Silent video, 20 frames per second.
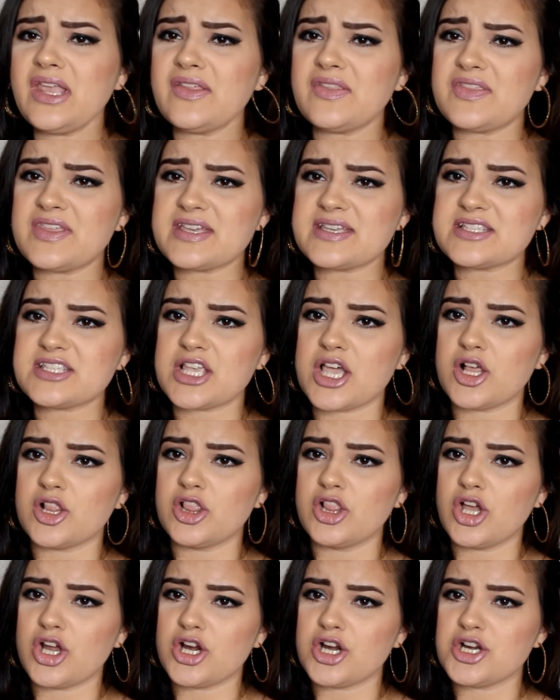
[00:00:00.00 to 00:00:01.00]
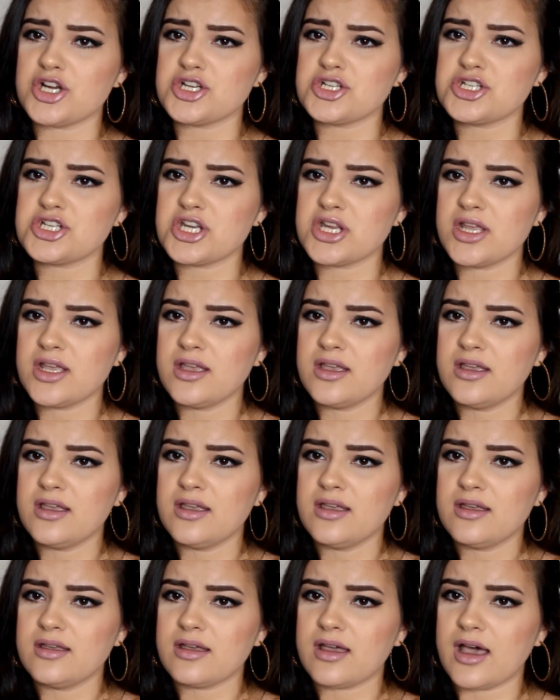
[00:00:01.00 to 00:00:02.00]
This large
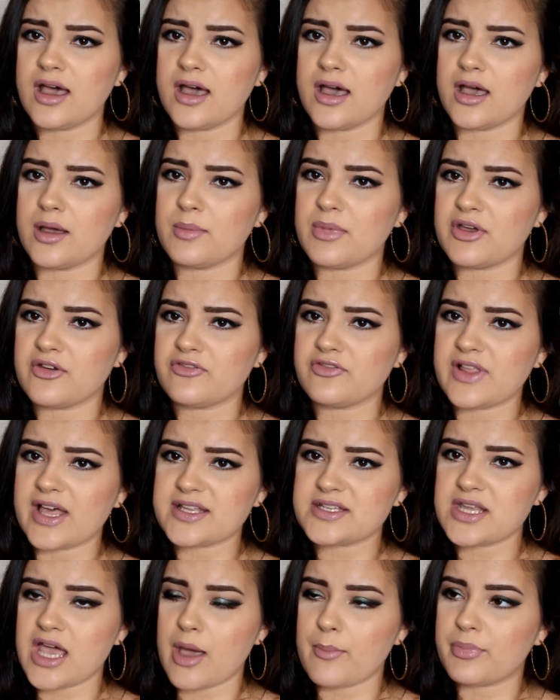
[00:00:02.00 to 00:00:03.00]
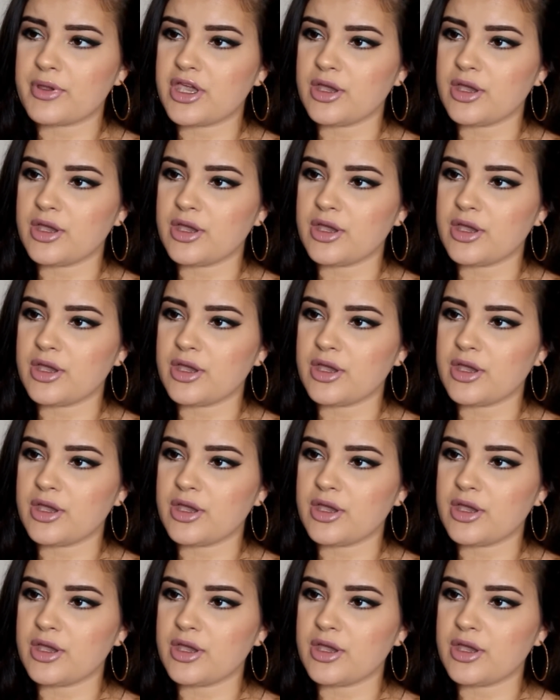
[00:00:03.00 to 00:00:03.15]
flat top